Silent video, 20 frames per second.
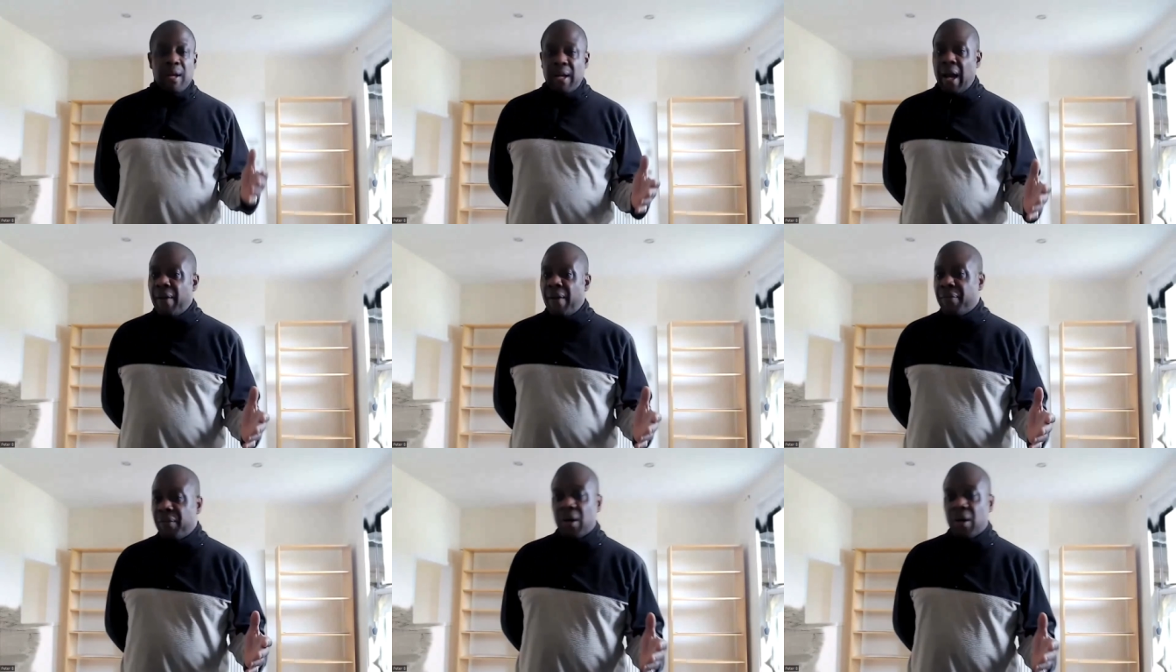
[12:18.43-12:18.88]

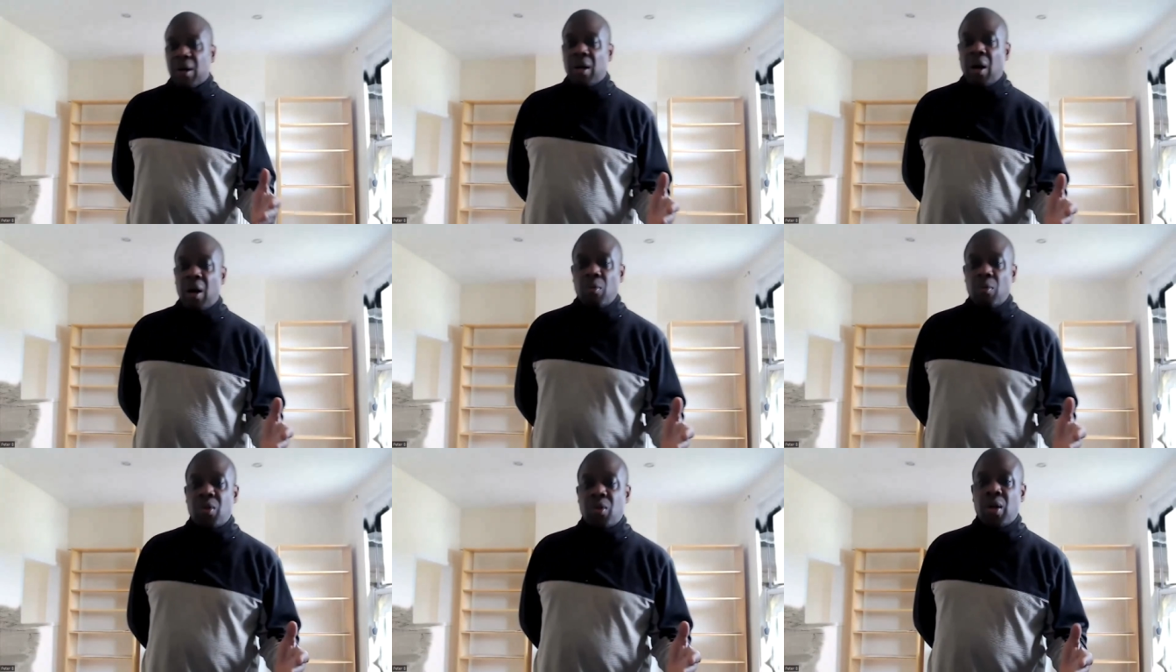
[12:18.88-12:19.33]
In African
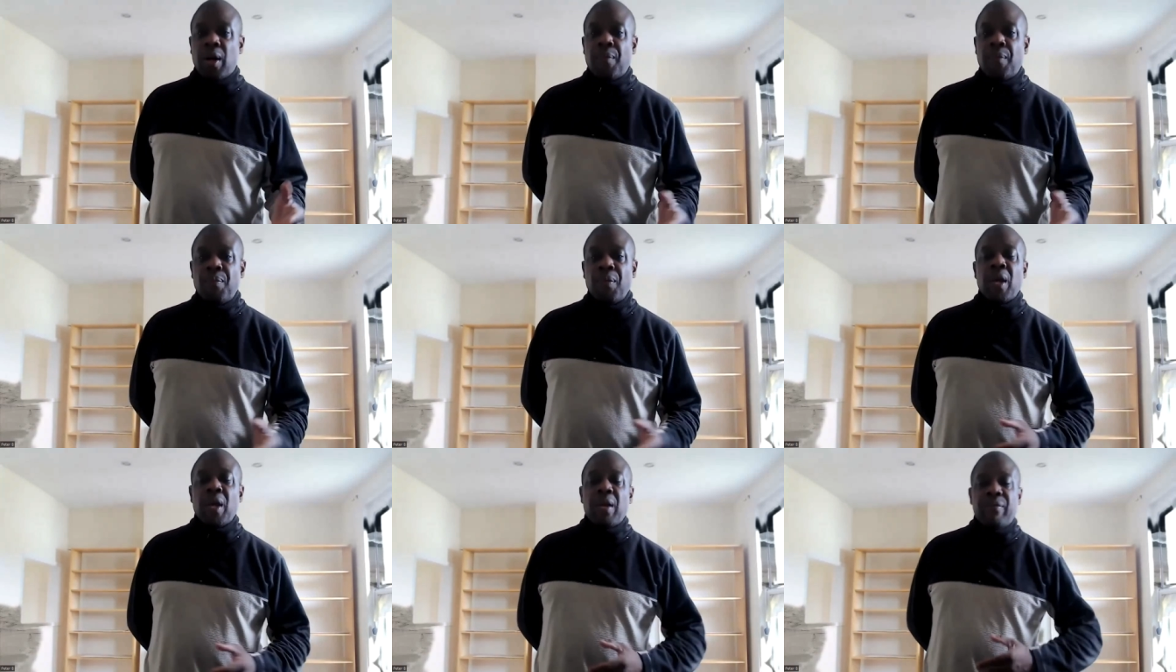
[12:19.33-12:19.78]

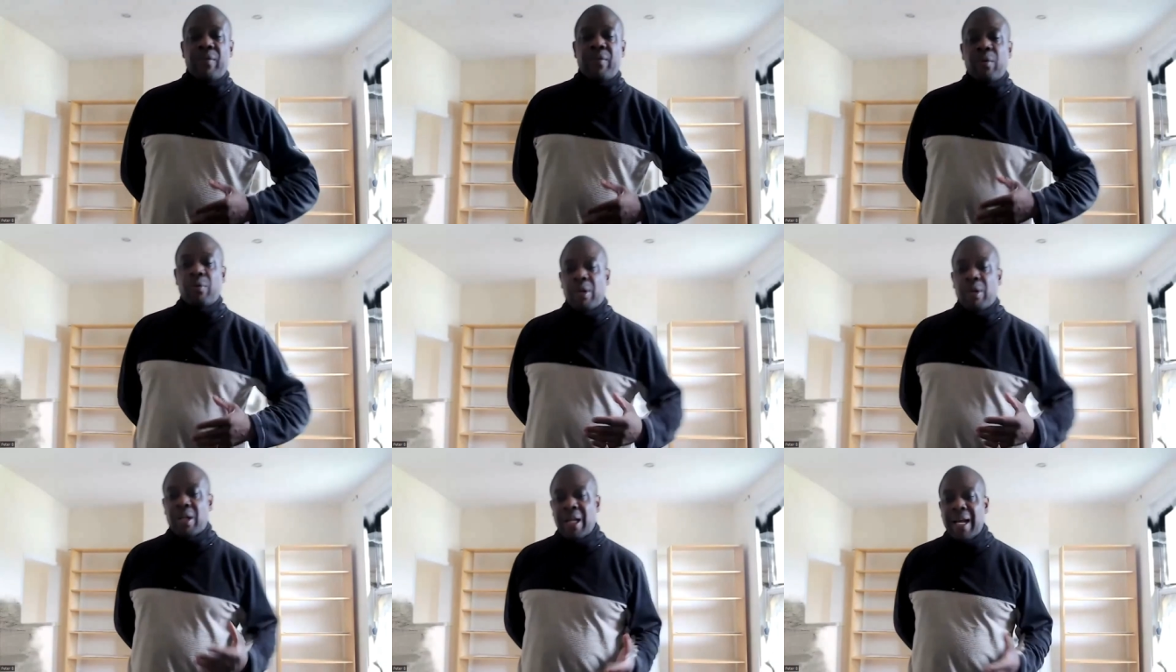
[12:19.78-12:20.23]
culture, if
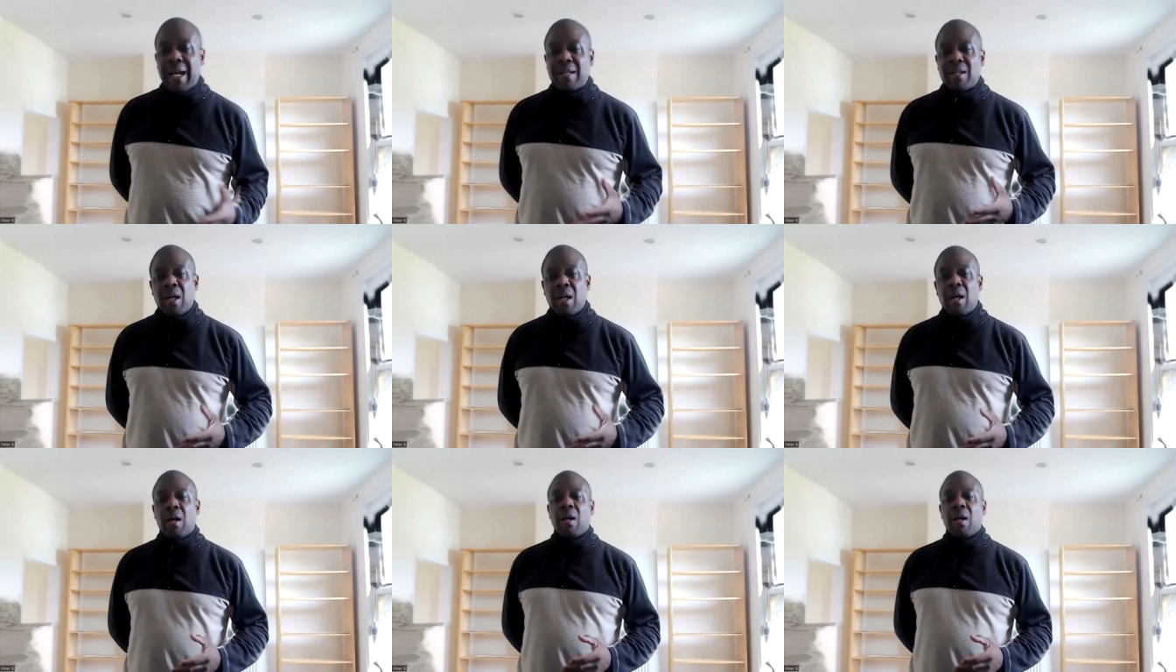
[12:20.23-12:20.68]
you were a
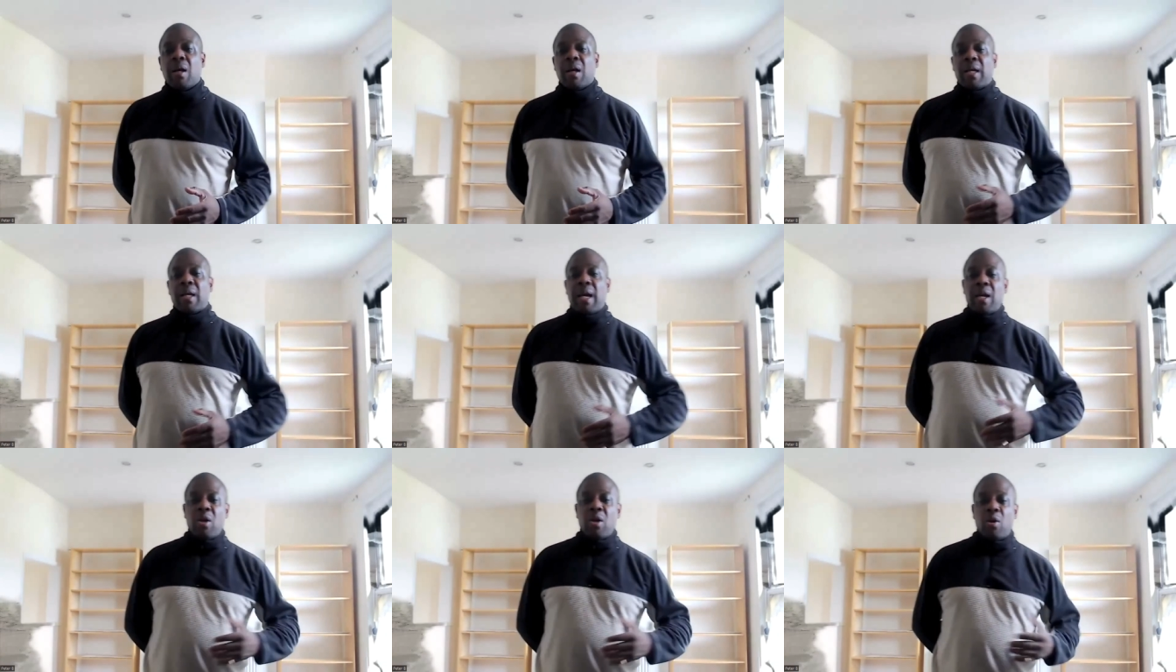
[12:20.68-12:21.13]
debtor,
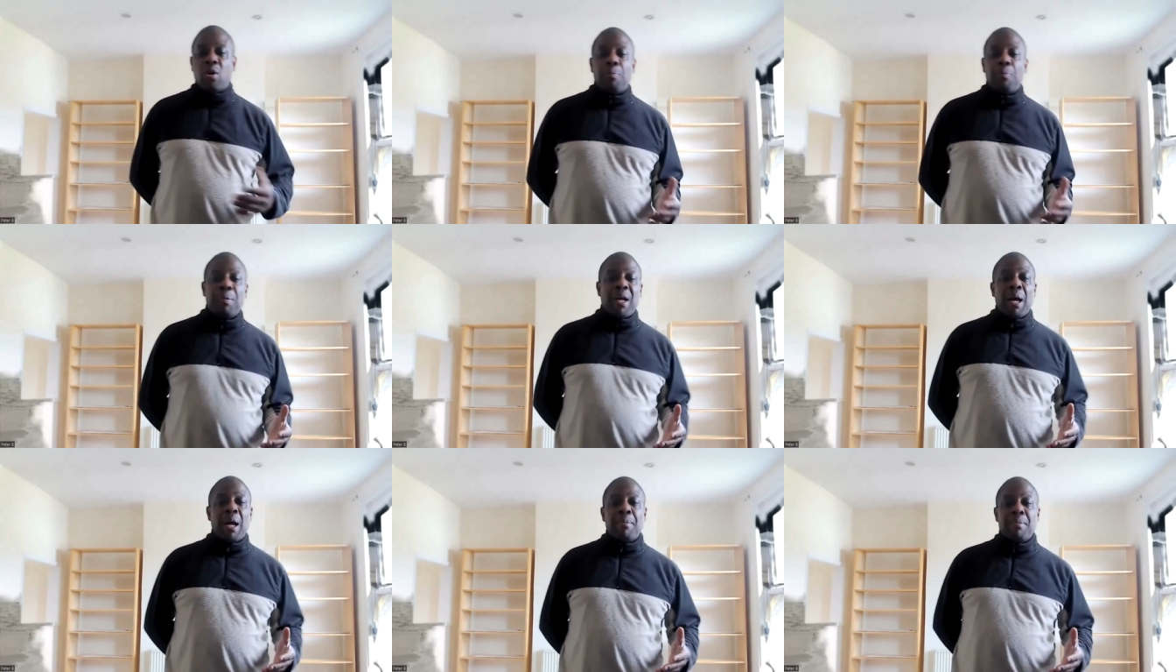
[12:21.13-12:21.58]
okay, you
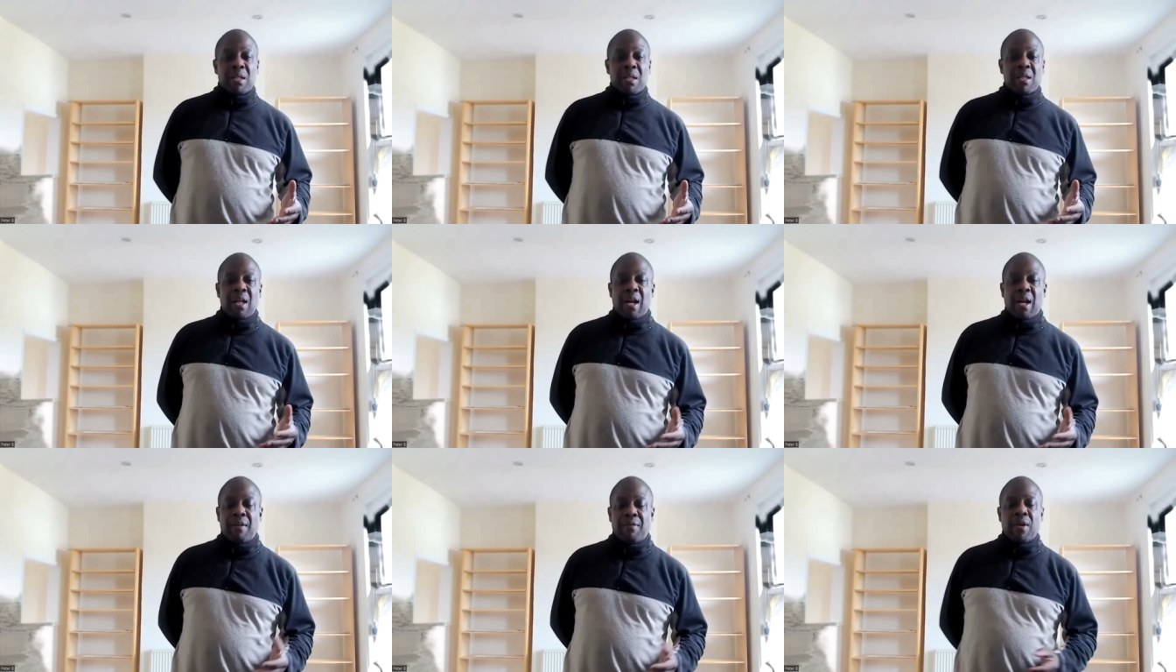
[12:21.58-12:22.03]
could become a
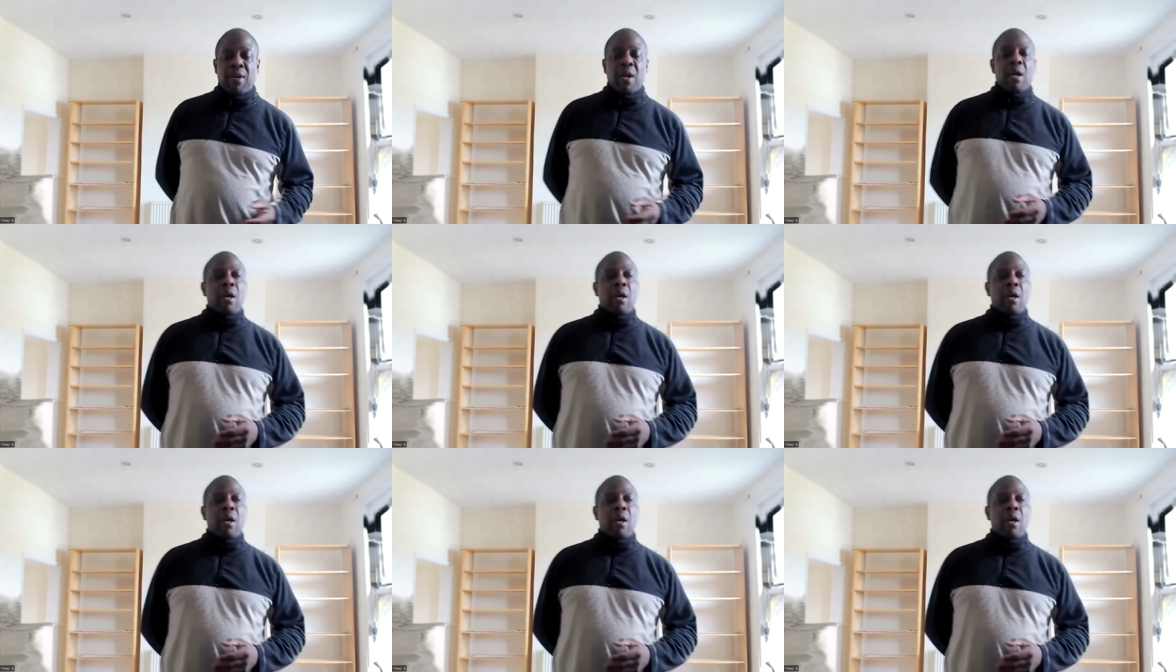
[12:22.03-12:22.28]
slave.